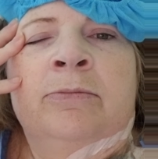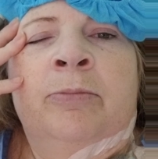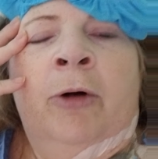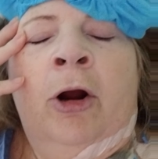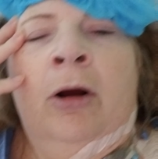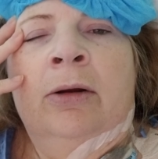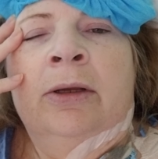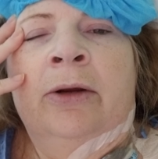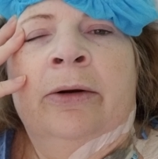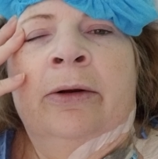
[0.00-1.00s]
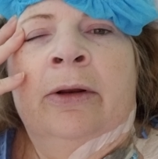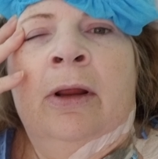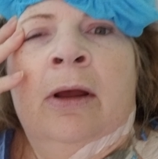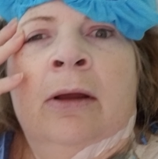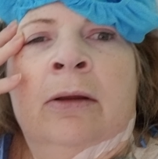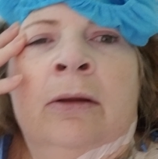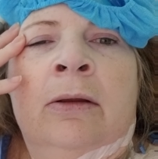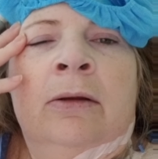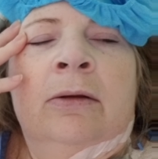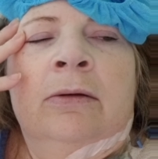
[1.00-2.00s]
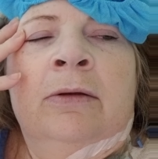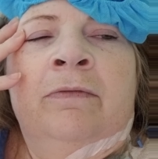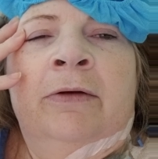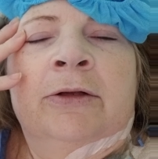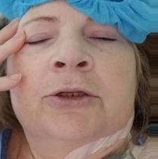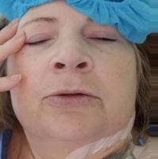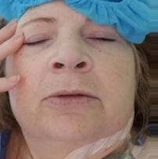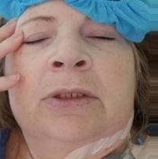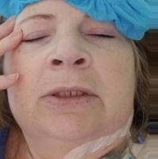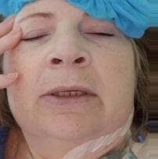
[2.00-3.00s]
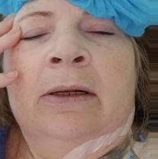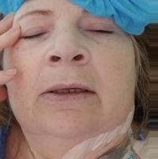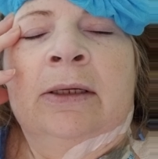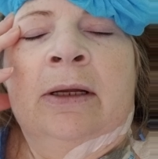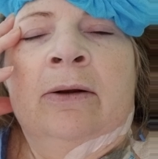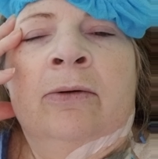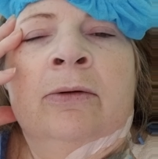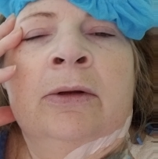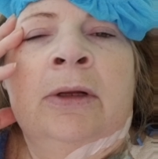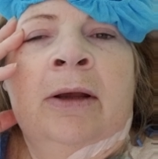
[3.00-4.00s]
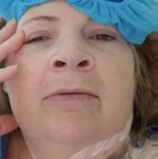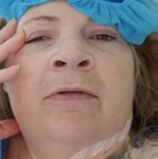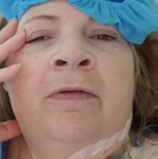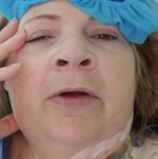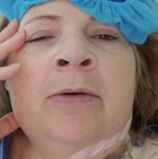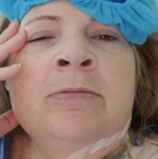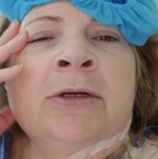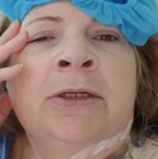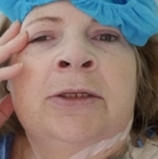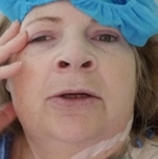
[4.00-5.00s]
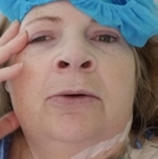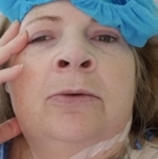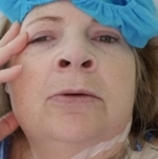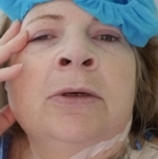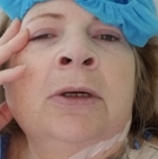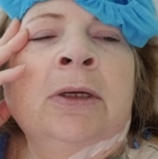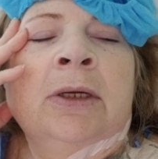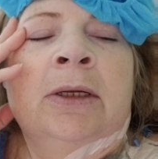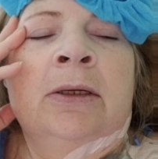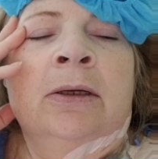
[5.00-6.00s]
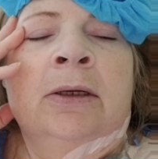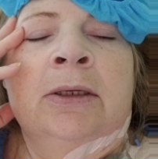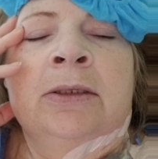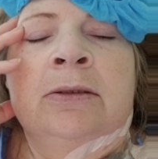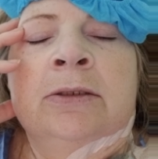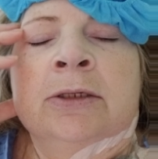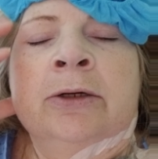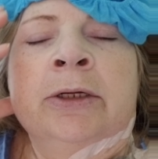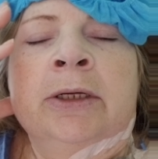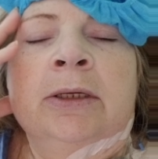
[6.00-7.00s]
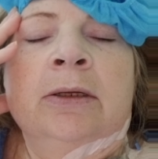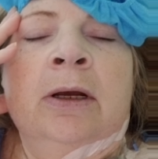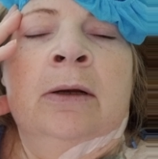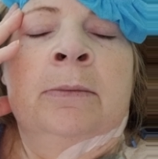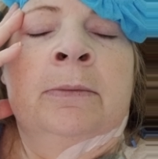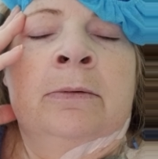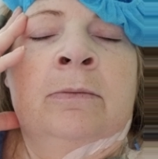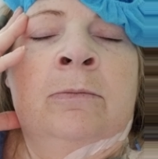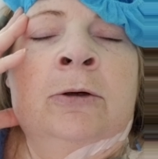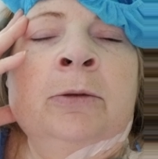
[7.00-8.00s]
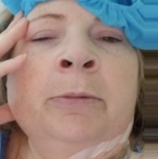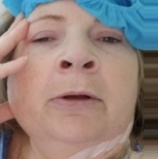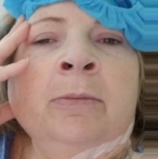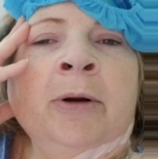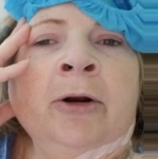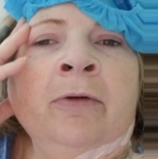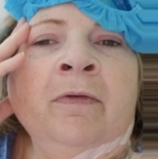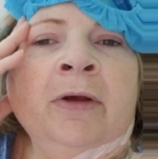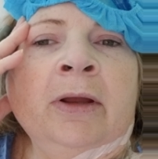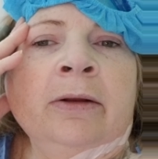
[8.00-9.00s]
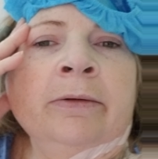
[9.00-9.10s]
Brock, you're gonna eventually settle down and have a family too. And darn it, I want to be a part of it.